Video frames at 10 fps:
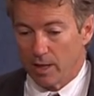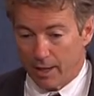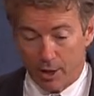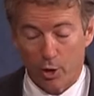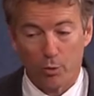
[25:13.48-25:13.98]

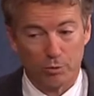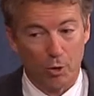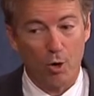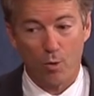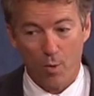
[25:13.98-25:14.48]
it could go a
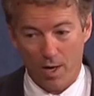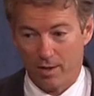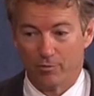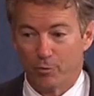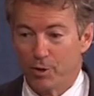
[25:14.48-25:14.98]
long
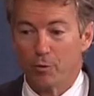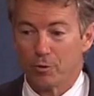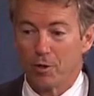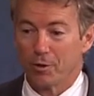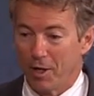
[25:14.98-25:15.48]
way if we no
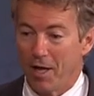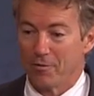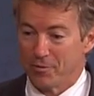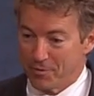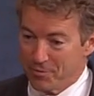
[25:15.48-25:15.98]
longer
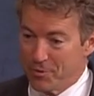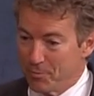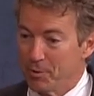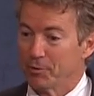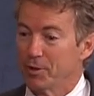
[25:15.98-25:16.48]
had the
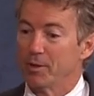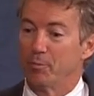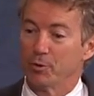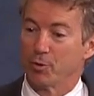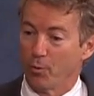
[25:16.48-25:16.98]
ability to
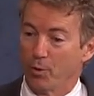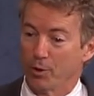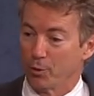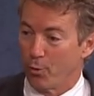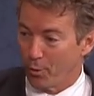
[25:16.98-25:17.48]
put the
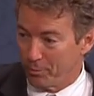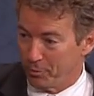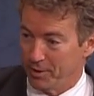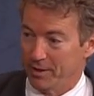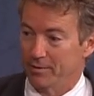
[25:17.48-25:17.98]
word
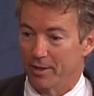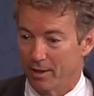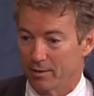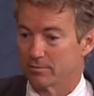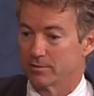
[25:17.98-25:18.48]
corporate in
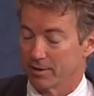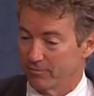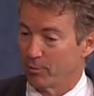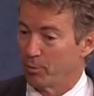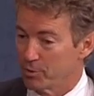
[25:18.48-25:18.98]
there, that
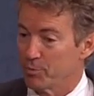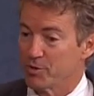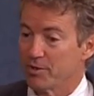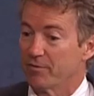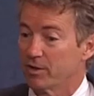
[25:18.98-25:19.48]
if it were
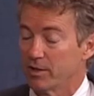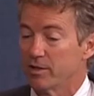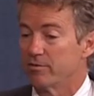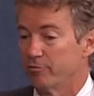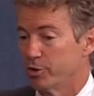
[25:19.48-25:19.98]
specifically
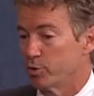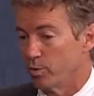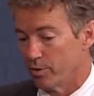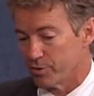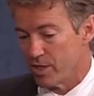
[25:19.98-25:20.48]

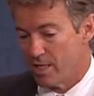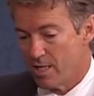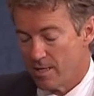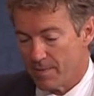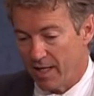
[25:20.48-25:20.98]
individuals.
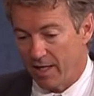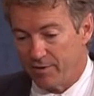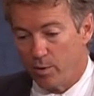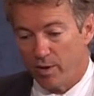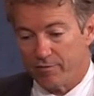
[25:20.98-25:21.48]
And I
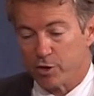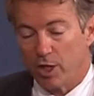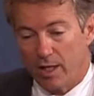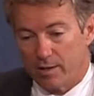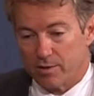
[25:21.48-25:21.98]
think we have a
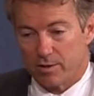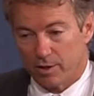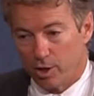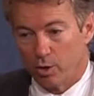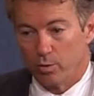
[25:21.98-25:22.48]
chance
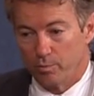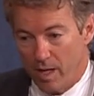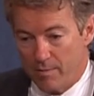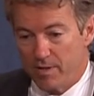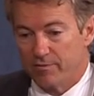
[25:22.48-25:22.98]
to go
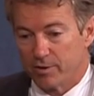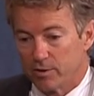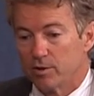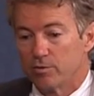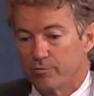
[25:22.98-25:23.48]
maybe even a
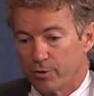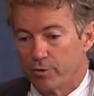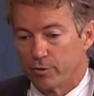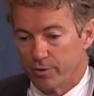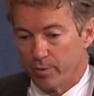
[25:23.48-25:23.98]
little
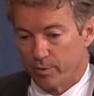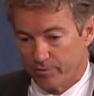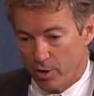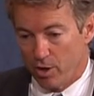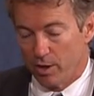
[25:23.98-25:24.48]
further than
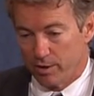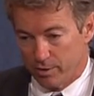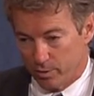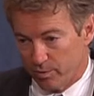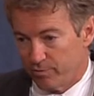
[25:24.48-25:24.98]
we've gone
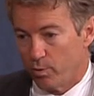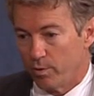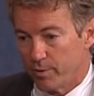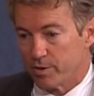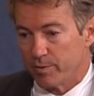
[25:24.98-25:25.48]
in the
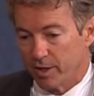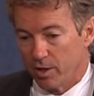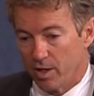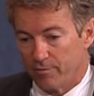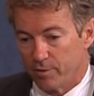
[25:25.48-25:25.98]
reform that's
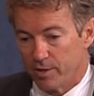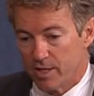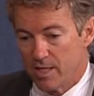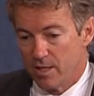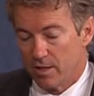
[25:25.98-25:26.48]
being offered,
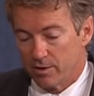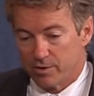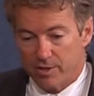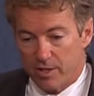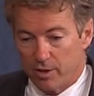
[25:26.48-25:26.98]
to
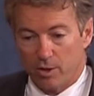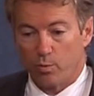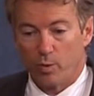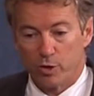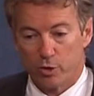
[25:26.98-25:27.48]
say
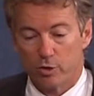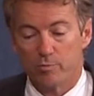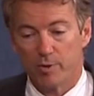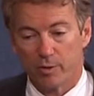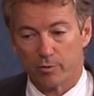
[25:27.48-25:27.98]
that we
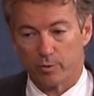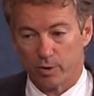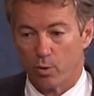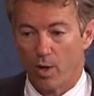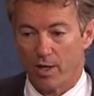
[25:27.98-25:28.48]
shouldn't be able to
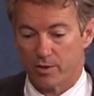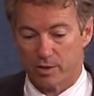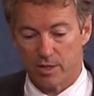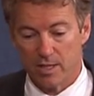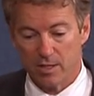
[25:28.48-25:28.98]
request